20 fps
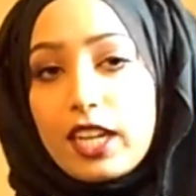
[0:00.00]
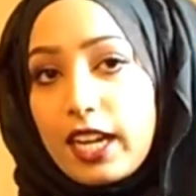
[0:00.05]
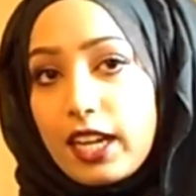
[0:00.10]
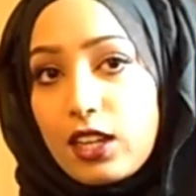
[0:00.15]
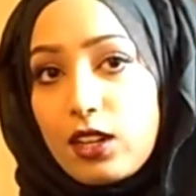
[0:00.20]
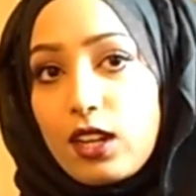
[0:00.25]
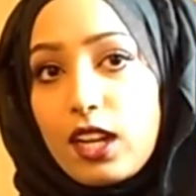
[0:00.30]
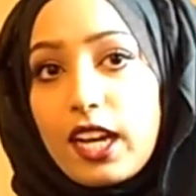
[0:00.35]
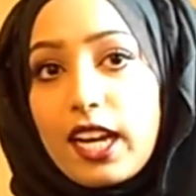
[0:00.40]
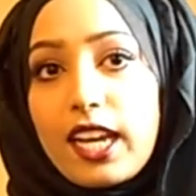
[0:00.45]
how
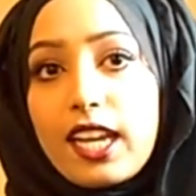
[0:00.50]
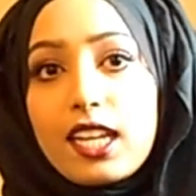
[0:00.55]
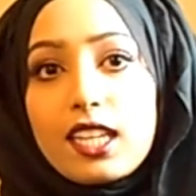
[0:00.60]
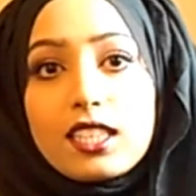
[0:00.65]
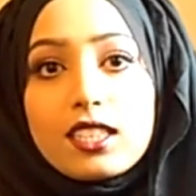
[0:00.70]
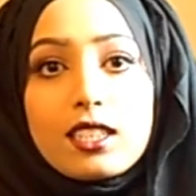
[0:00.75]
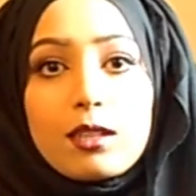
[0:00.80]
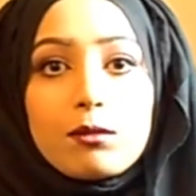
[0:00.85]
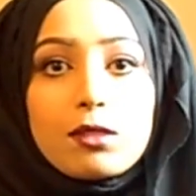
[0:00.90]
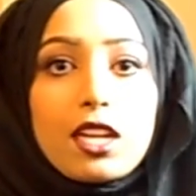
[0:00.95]
you like.
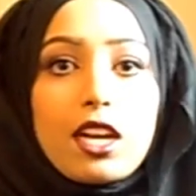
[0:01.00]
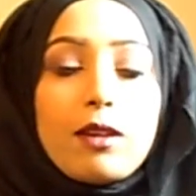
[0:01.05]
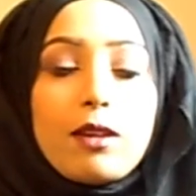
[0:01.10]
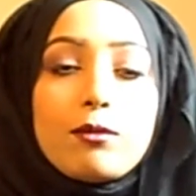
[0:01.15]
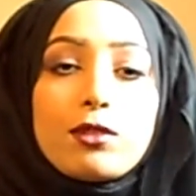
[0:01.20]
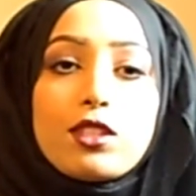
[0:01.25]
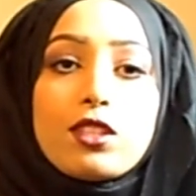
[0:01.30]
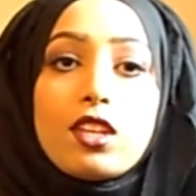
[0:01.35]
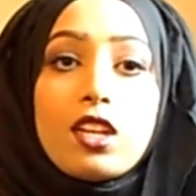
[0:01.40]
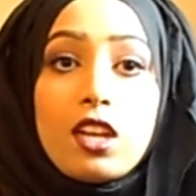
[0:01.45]
Sometimes
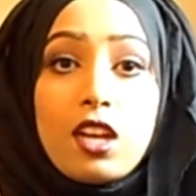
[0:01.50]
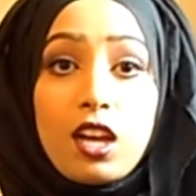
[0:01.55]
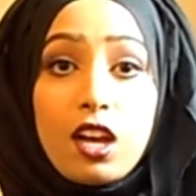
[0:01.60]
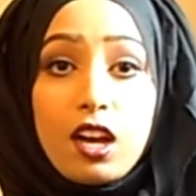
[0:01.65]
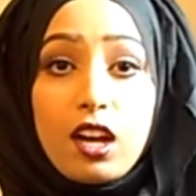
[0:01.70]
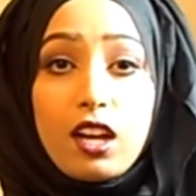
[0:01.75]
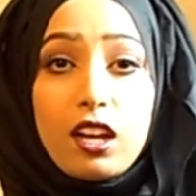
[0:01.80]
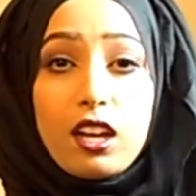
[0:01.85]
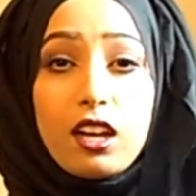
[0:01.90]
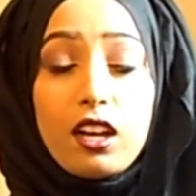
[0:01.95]

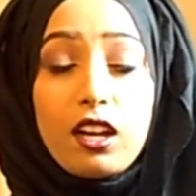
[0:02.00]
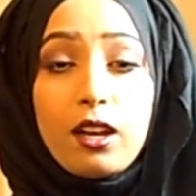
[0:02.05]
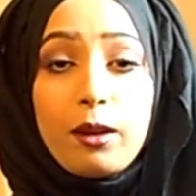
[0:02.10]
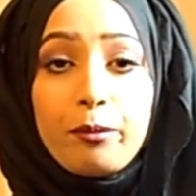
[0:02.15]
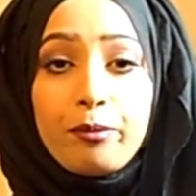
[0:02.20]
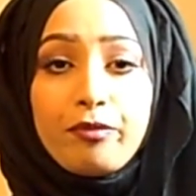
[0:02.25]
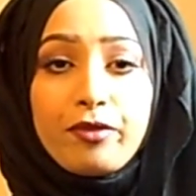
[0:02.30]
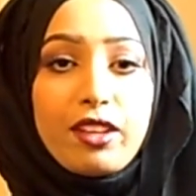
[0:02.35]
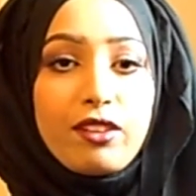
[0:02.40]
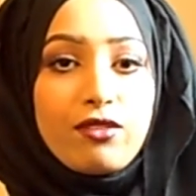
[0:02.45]

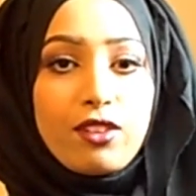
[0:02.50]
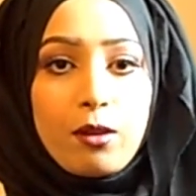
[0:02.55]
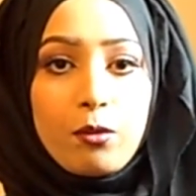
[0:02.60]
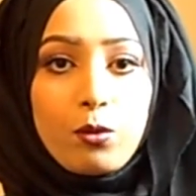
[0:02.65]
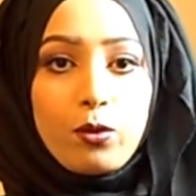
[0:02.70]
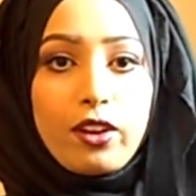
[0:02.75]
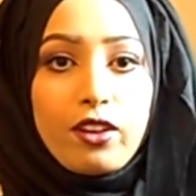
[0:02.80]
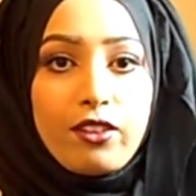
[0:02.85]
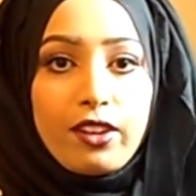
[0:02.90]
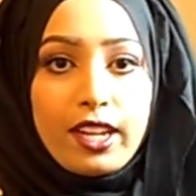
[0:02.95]
if I'm
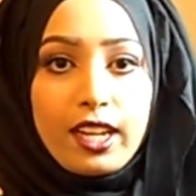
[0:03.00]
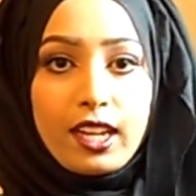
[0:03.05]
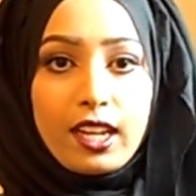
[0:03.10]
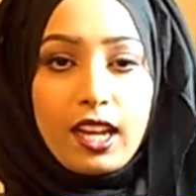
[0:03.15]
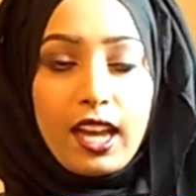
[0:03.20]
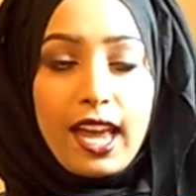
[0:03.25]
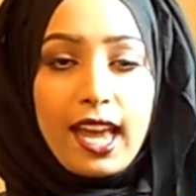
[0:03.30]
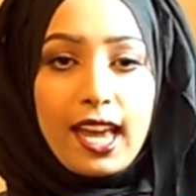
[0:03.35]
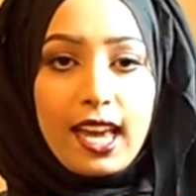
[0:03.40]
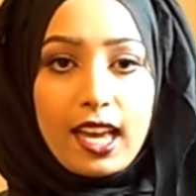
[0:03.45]
wearing
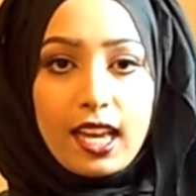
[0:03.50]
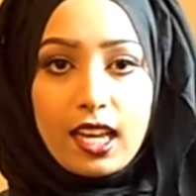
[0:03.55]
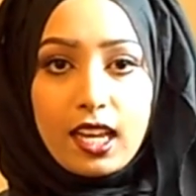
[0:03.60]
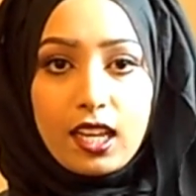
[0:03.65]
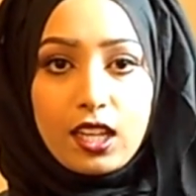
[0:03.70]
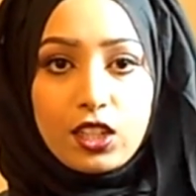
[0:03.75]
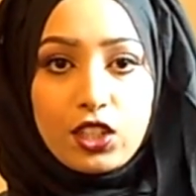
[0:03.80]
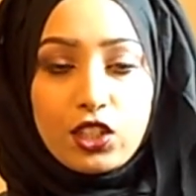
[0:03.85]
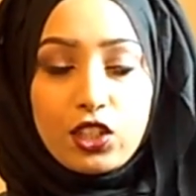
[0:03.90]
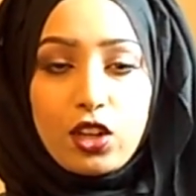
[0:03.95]
a
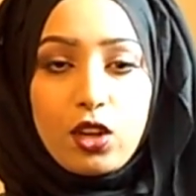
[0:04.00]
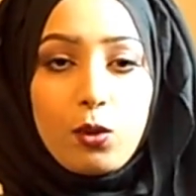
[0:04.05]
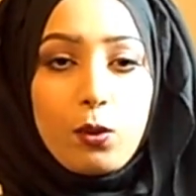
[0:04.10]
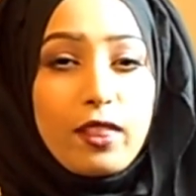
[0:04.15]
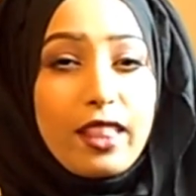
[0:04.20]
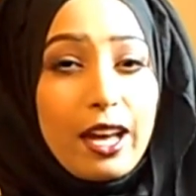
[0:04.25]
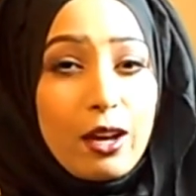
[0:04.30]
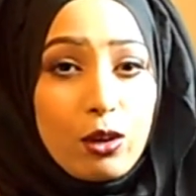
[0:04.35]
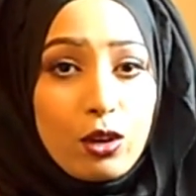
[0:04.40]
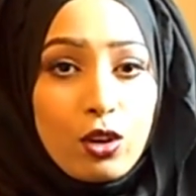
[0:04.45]
shirt
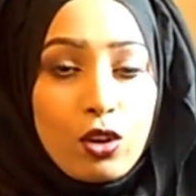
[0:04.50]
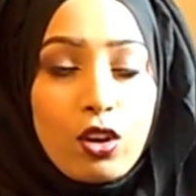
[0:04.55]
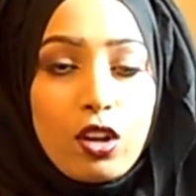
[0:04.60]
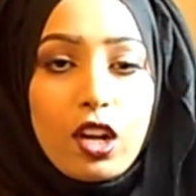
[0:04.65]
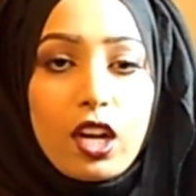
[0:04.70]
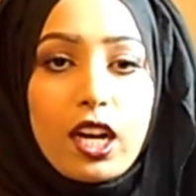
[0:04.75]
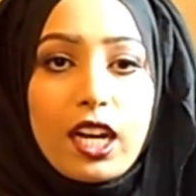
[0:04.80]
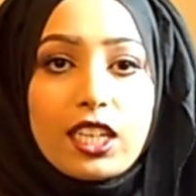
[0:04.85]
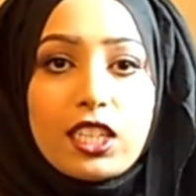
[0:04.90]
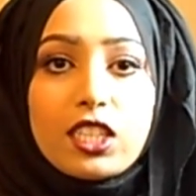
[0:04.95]
without a collar,
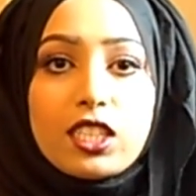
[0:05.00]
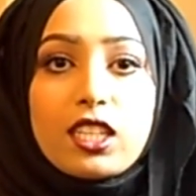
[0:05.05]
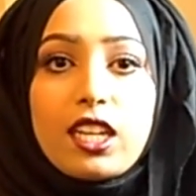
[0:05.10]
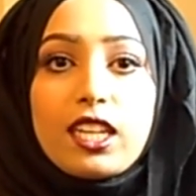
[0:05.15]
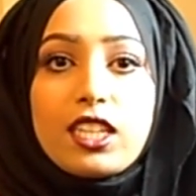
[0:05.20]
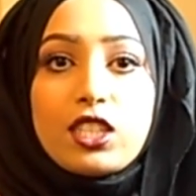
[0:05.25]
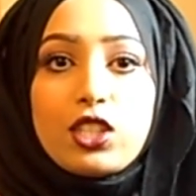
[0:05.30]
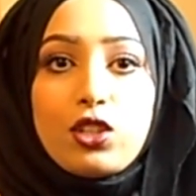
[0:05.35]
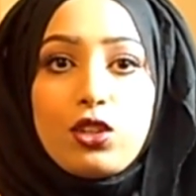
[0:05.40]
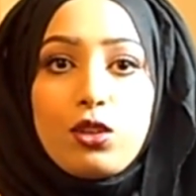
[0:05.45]
I just
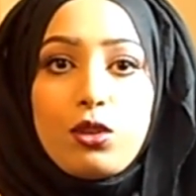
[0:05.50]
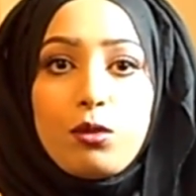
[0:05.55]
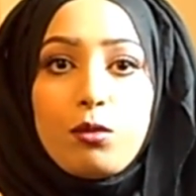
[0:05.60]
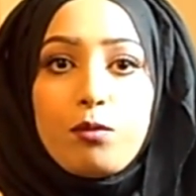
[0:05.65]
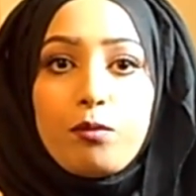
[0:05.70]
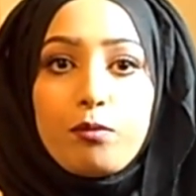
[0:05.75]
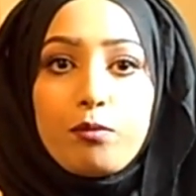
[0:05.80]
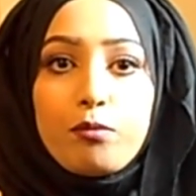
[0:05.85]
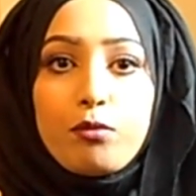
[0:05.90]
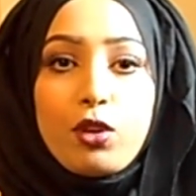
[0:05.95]
like to
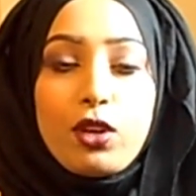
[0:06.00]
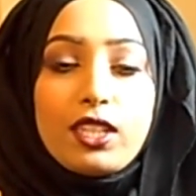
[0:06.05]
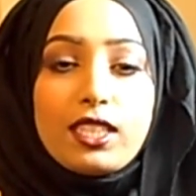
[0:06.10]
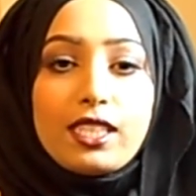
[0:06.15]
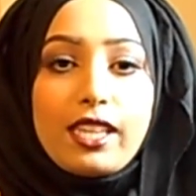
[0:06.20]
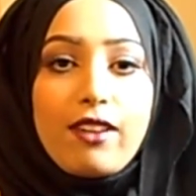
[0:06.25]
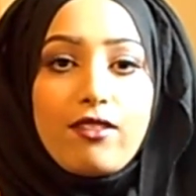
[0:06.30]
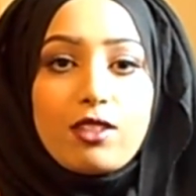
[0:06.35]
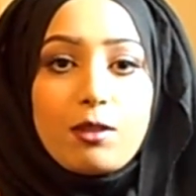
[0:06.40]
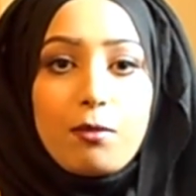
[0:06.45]
put a
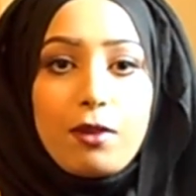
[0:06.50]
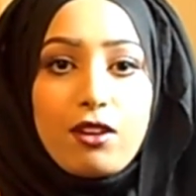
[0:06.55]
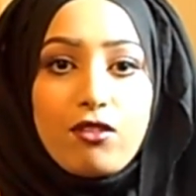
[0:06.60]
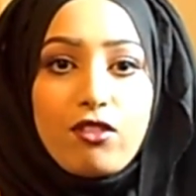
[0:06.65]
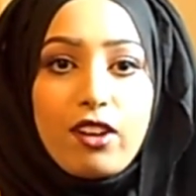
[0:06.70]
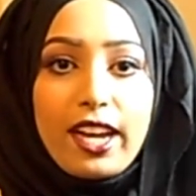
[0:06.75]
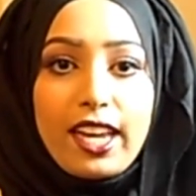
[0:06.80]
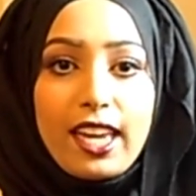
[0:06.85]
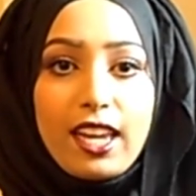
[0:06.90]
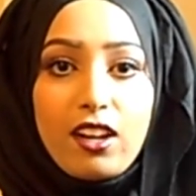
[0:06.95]
safety pin
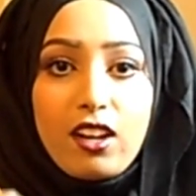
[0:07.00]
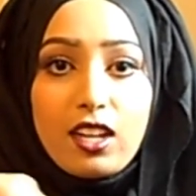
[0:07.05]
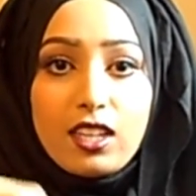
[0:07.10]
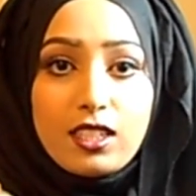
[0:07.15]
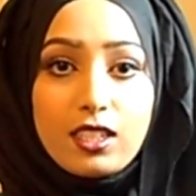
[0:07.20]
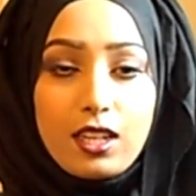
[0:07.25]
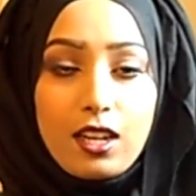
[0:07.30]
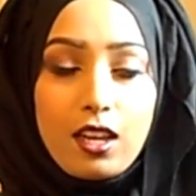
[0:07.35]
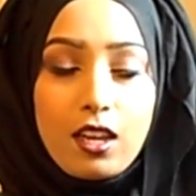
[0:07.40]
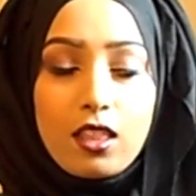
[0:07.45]
right here
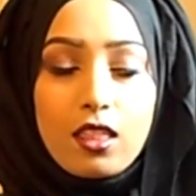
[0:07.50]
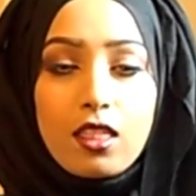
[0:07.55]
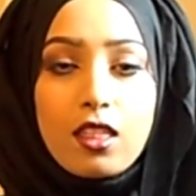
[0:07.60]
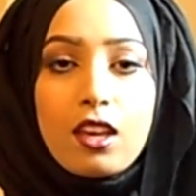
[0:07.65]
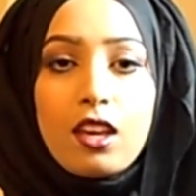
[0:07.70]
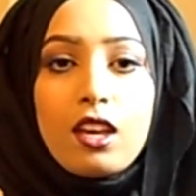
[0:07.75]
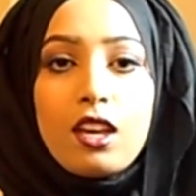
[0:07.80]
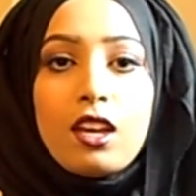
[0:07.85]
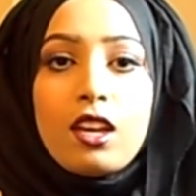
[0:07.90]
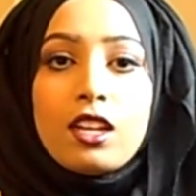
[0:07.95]
underneath
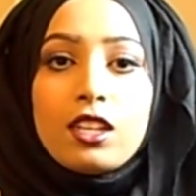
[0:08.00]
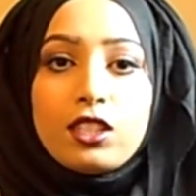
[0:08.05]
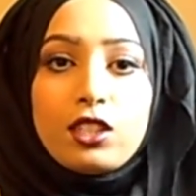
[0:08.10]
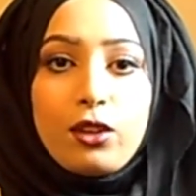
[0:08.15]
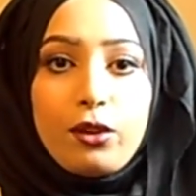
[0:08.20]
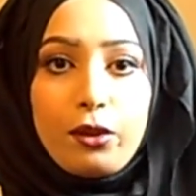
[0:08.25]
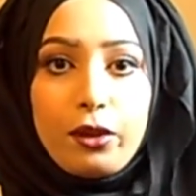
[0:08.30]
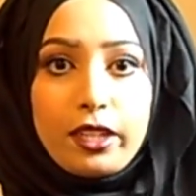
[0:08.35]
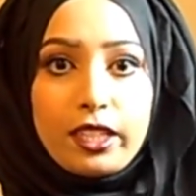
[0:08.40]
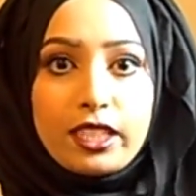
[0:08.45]
so
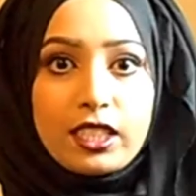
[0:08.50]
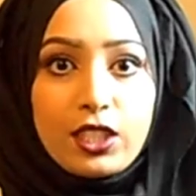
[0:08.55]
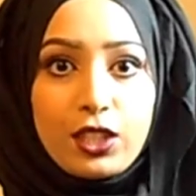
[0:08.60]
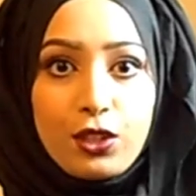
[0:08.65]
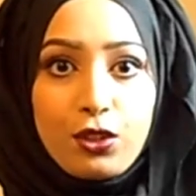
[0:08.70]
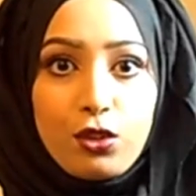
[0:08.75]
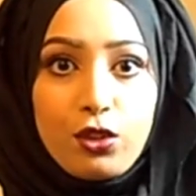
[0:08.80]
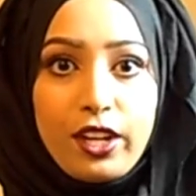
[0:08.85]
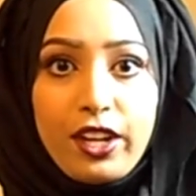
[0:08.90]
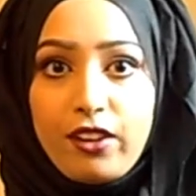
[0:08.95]
it's
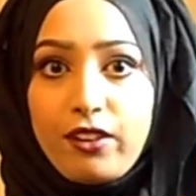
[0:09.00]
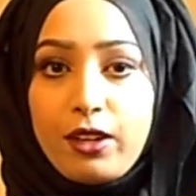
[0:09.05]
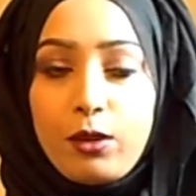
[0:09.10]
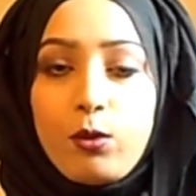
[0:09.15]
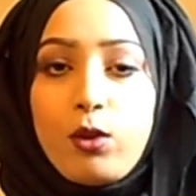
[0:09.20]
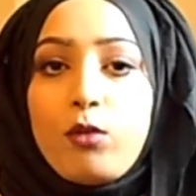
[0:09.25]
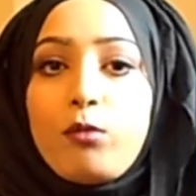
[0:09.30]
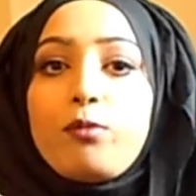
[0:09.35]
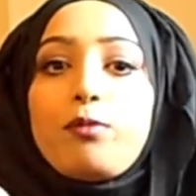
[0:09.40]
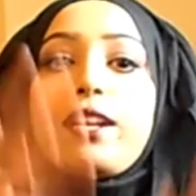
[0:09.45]
secure here and it
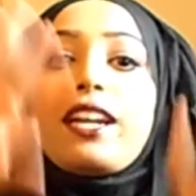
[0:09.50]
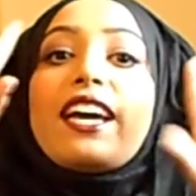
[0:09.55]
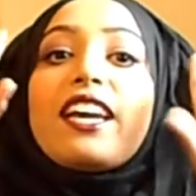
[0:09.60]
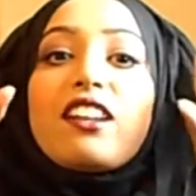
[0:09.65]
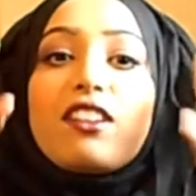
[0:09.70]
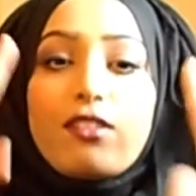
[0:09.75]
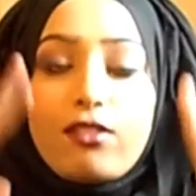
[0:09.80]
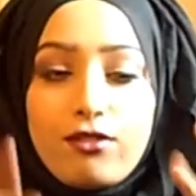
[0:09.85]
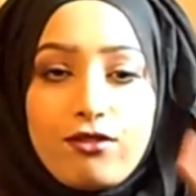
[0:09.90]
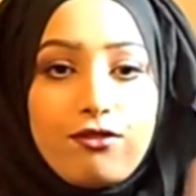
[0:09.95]
won't be like
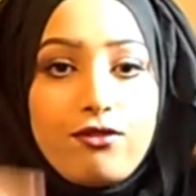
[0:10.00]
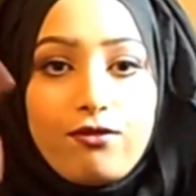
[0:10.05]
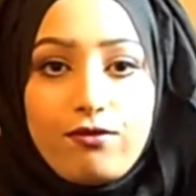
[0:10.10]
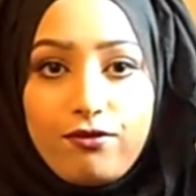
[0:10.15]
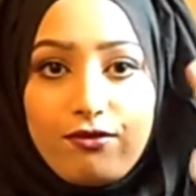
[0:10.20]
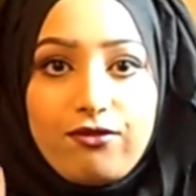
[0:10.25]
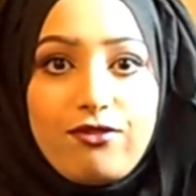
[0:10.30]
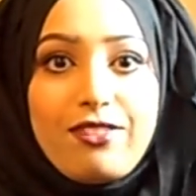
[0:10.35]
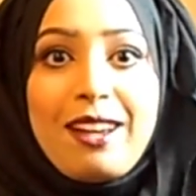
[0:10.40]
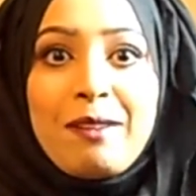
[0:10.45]

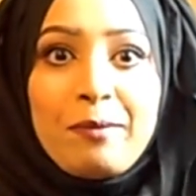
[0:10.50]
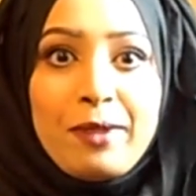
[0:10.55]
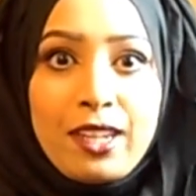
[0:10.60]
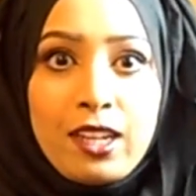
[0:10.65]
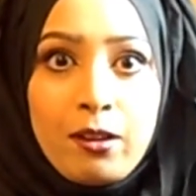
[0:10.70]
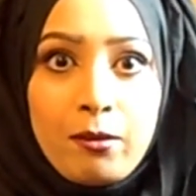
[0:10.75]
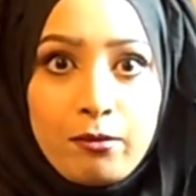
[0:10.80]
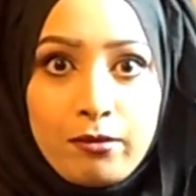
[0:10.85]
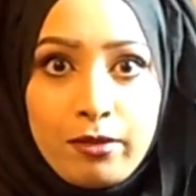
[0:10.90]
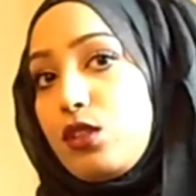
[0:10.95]
flapping up.